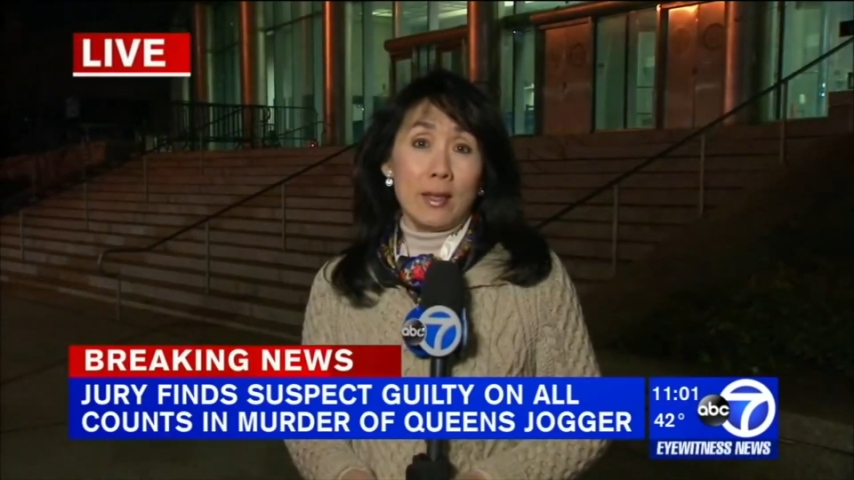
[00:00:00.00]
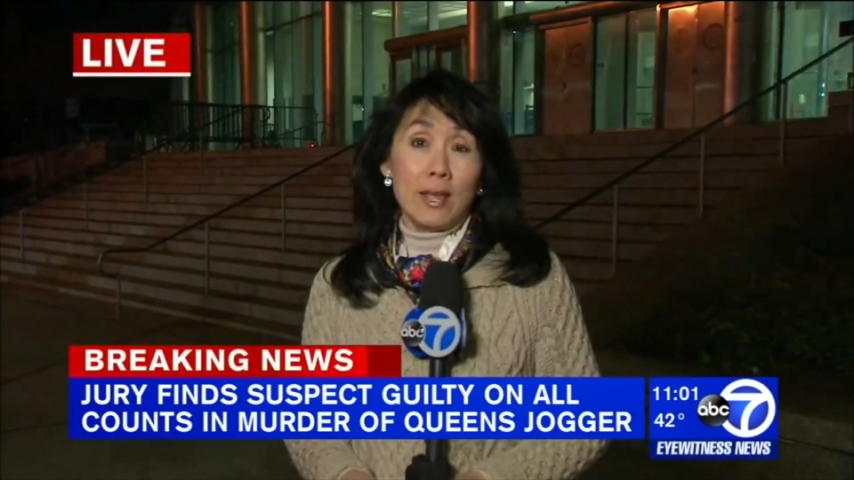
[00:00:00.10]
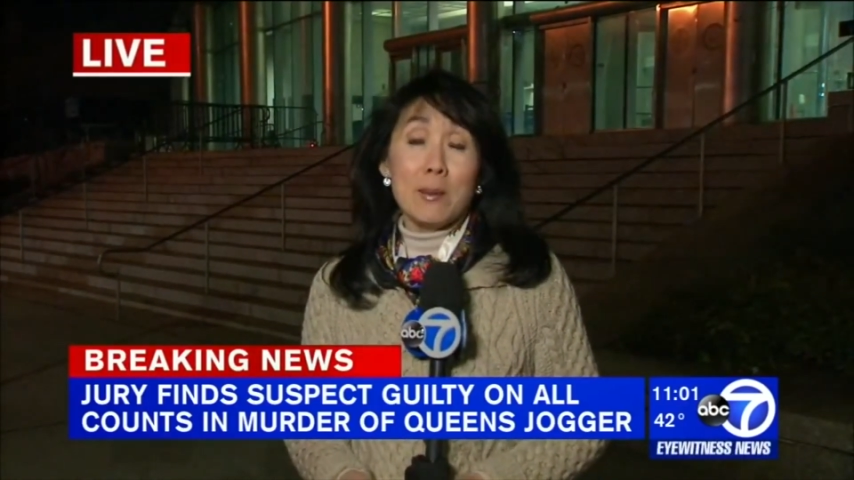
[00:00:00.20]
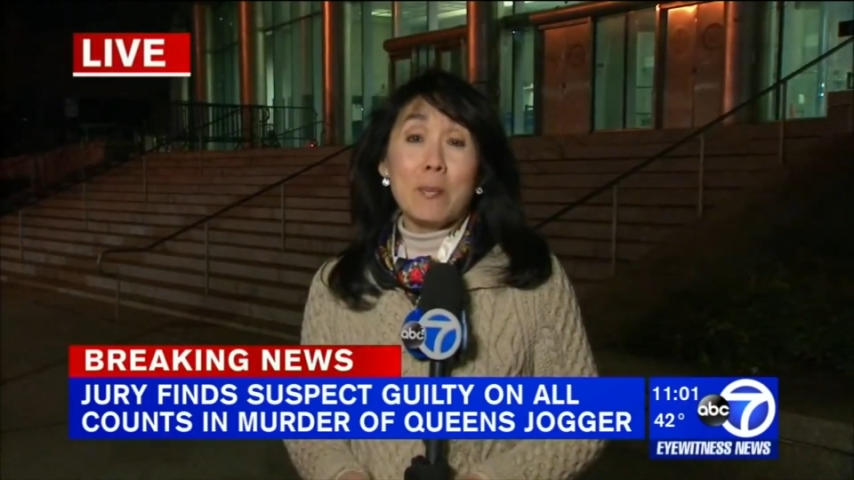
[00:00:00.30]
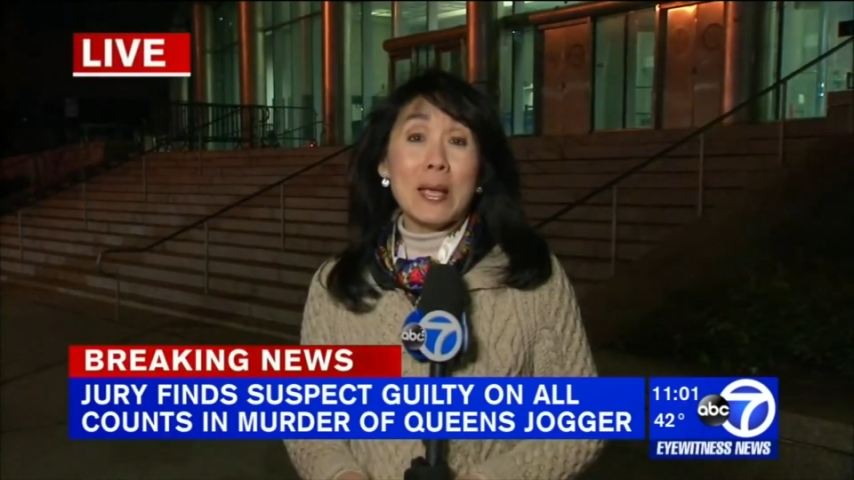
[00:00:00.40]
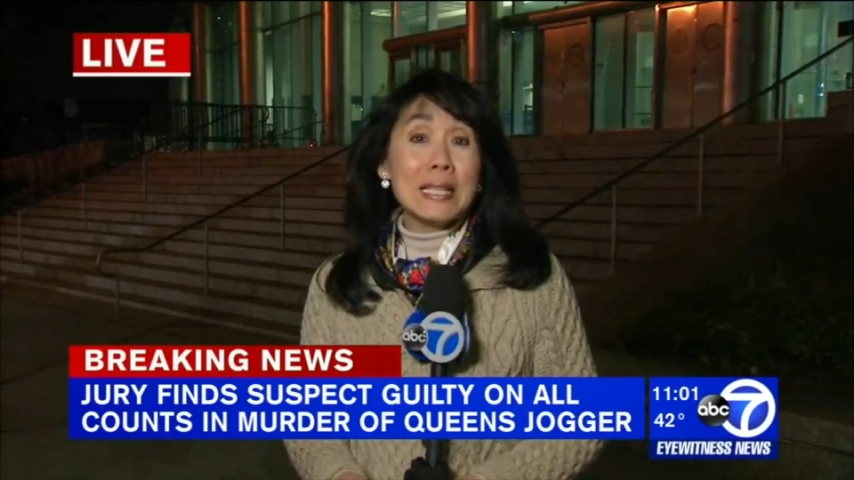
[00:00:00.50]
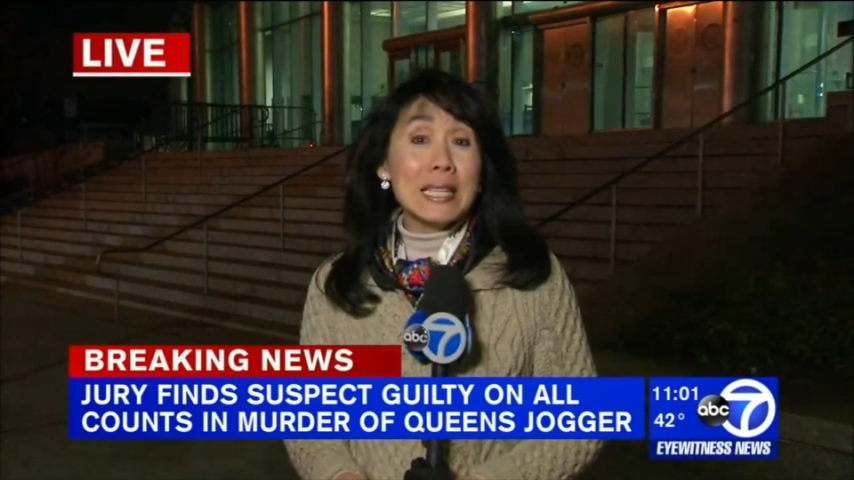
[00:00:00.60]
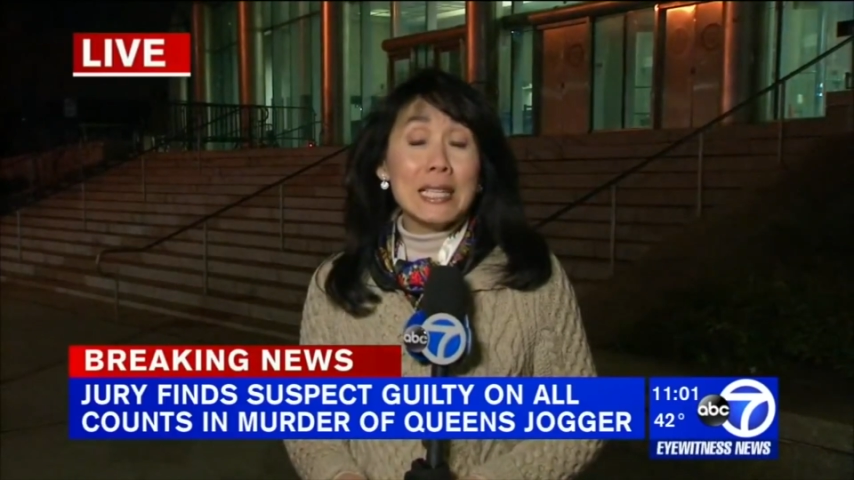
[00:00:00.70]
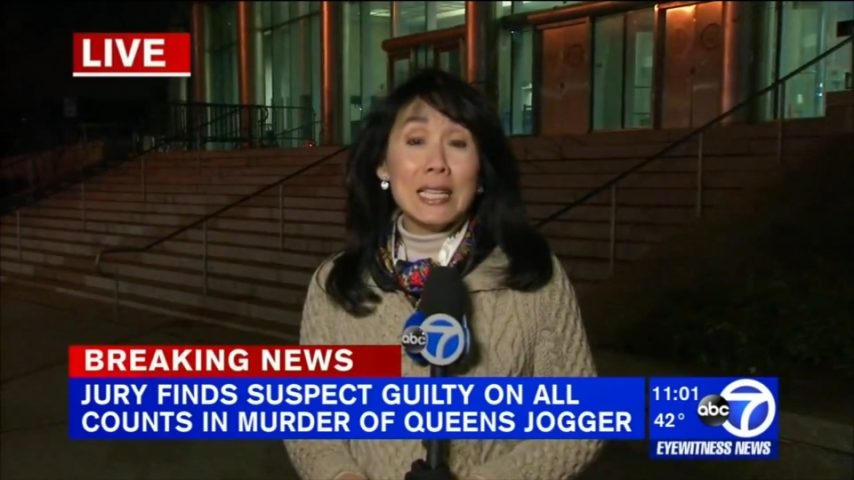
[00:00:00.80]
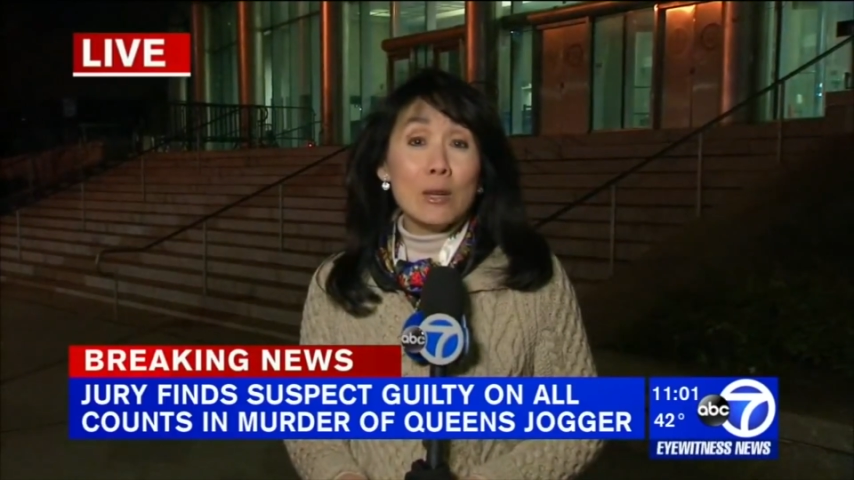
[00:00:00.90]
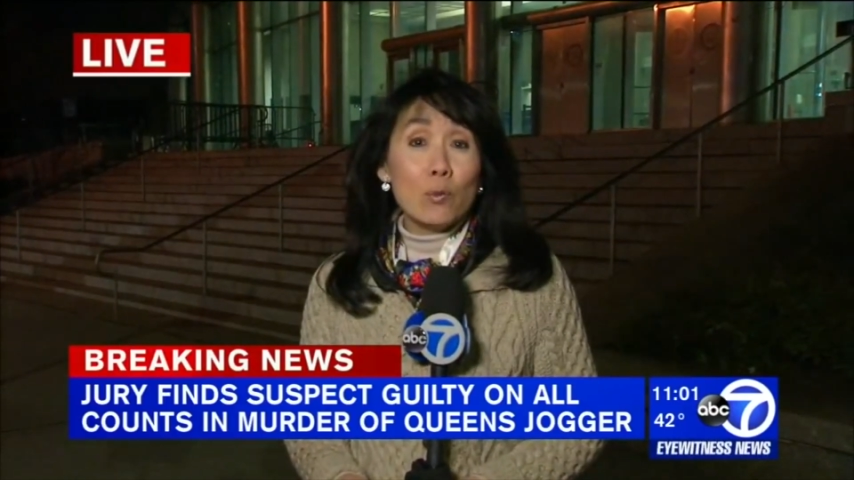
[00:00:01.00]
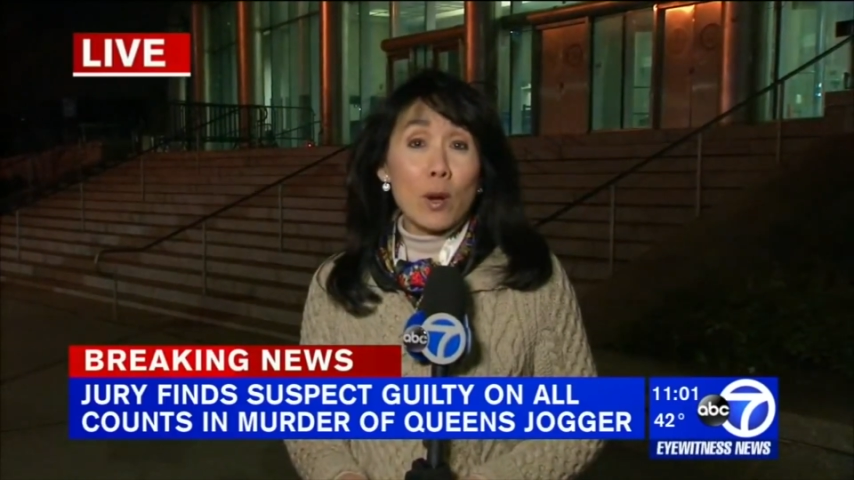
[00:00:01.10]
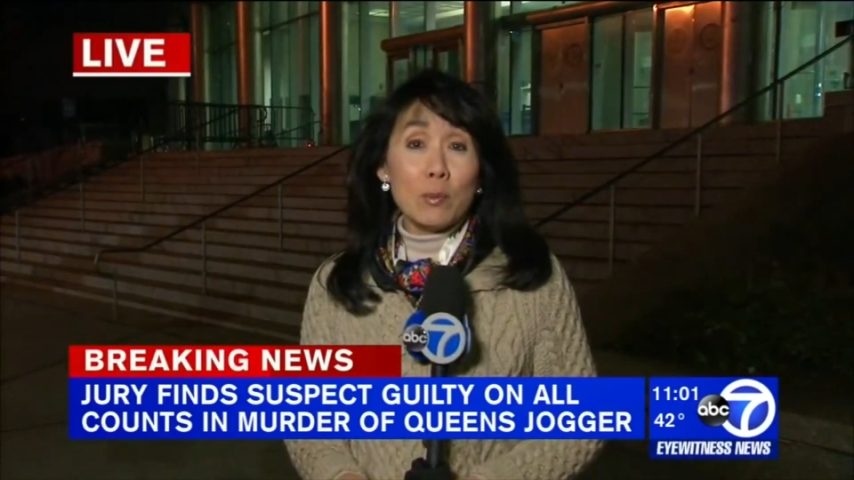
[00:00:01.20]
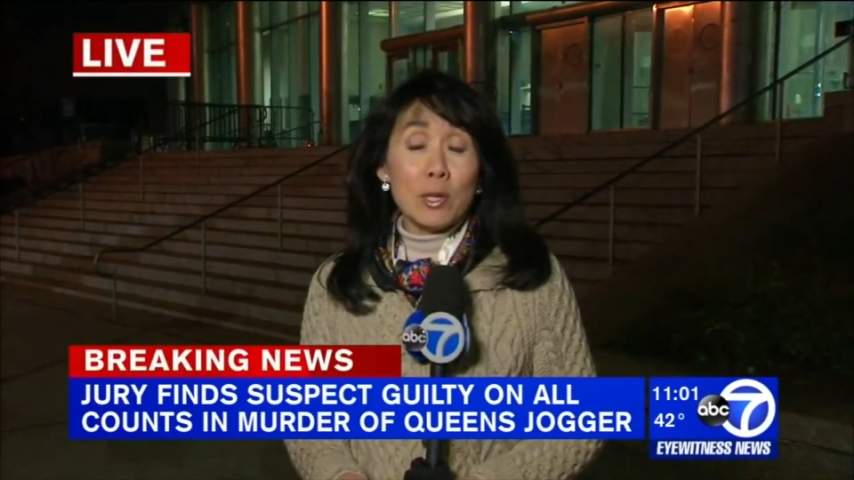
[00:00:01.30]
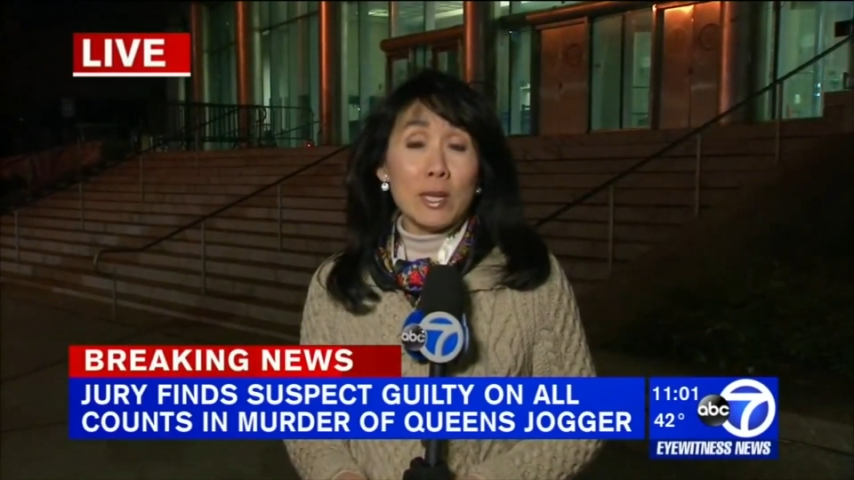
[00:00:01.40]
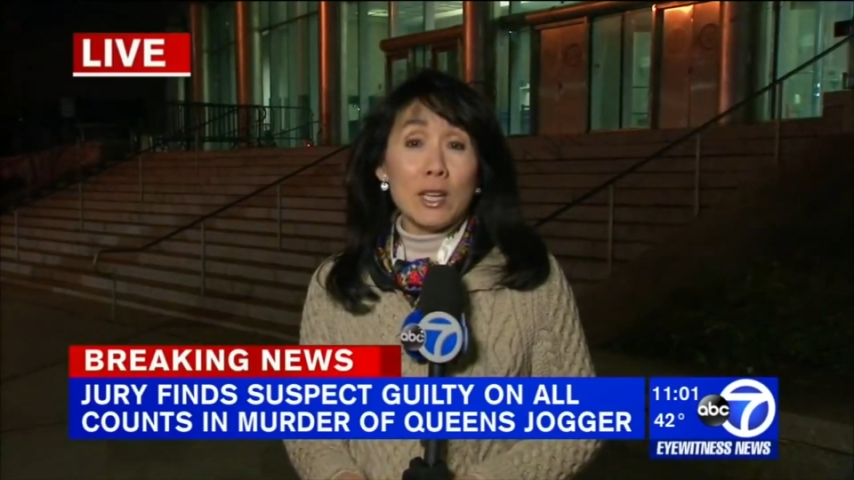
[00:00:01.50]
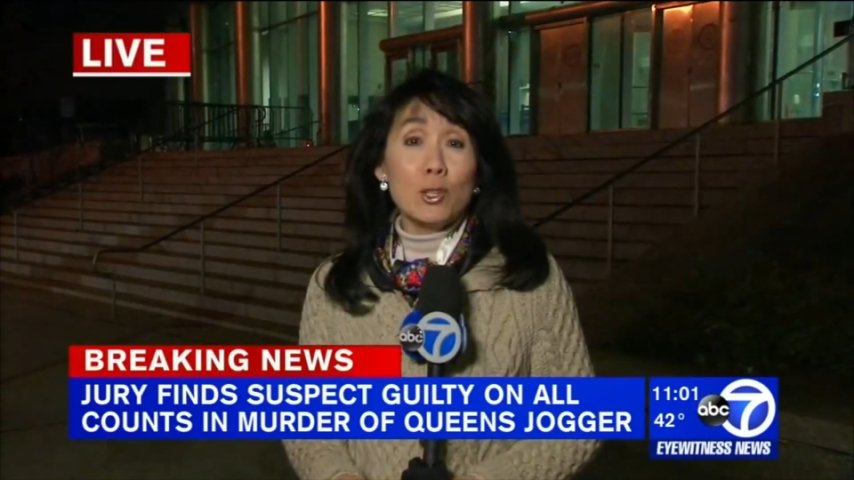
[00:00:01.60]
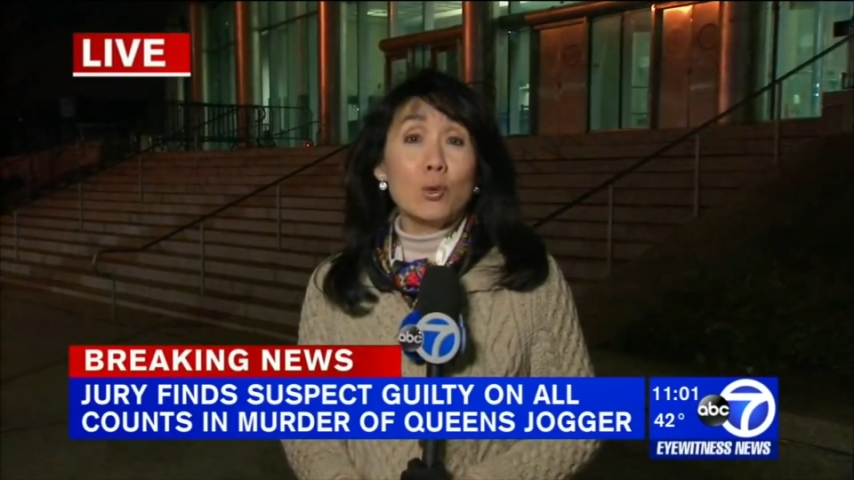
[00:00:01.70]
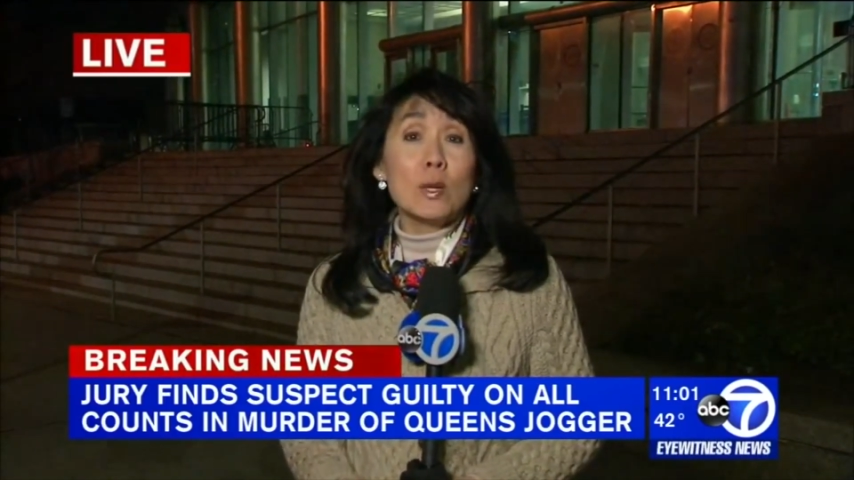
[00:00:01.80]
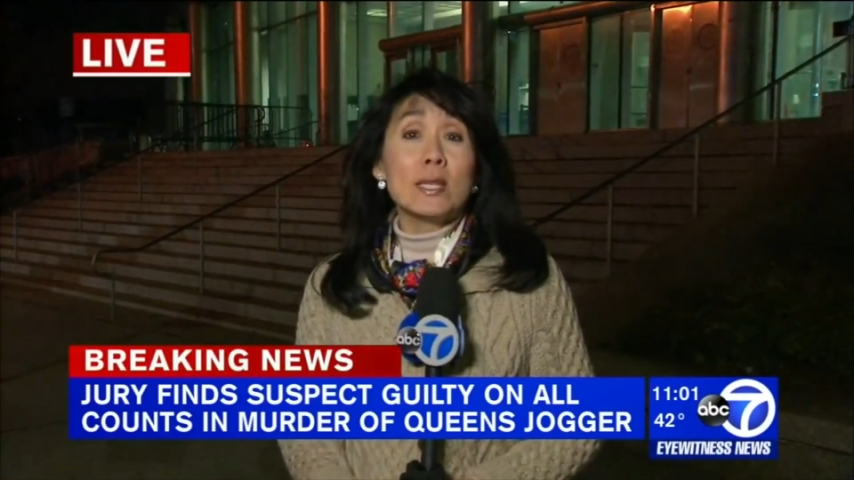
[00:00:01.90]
They basically erupted into